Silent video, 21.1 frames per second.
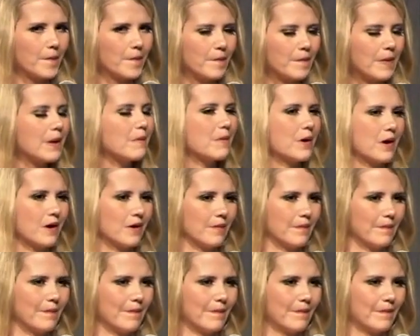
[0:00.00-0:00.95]
my
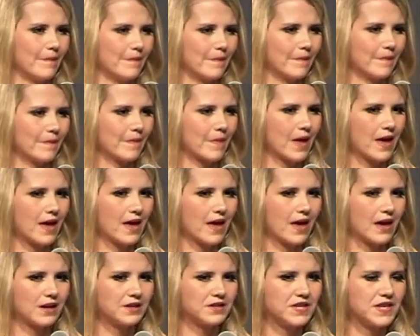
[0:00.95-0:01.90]
mom.
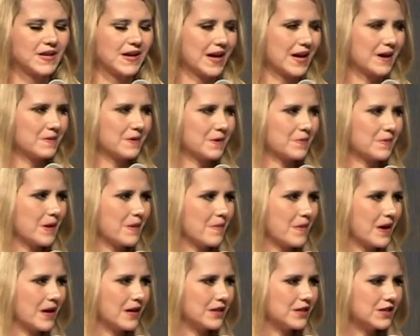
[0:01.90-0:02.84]
She came to my
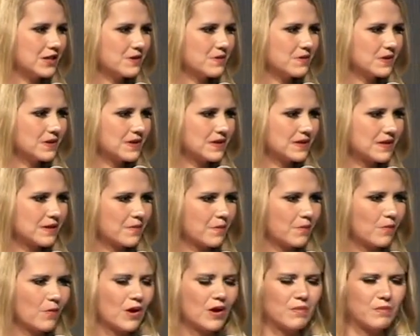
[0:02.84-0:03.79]
mind. She was the
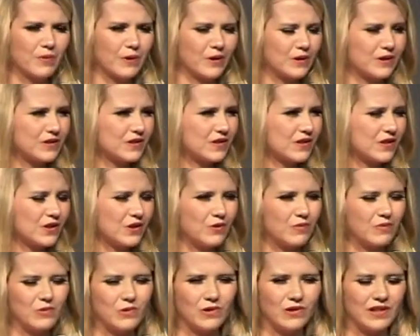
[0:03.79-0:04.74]
one person who,
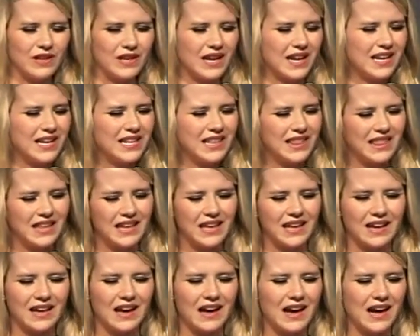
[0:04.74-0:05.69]
more than
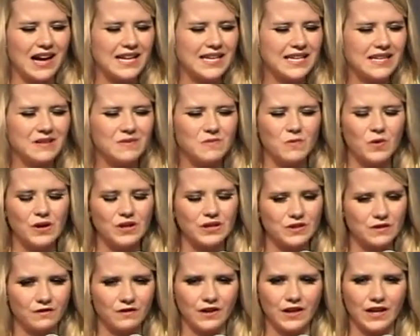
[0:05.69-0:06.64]
anything, I didn't want
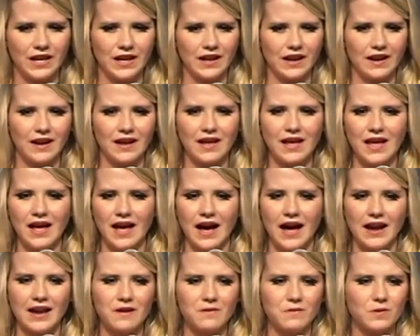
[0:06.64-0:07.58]
to forget.
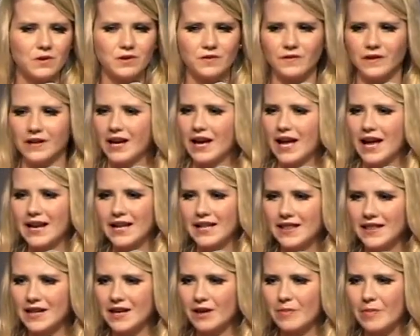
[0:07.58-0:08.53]
I didn't want to forget
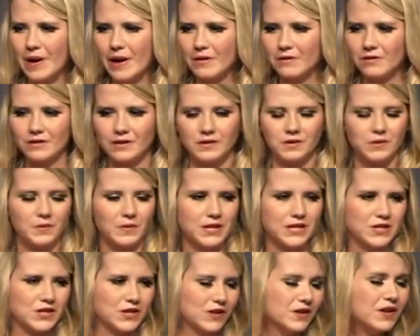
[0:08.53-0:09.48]
anything about her. The way
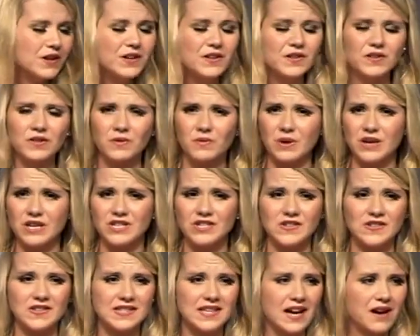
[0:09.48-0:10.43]
she looked, the way she
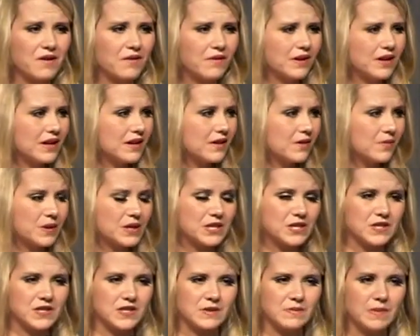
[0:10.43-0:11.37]
sounded, the way
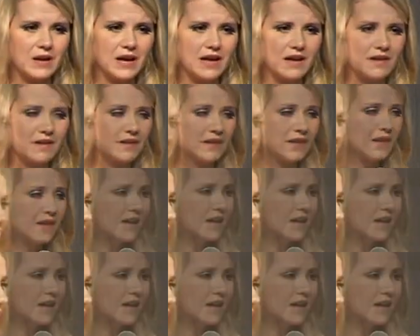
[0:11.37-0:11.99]
she smelled,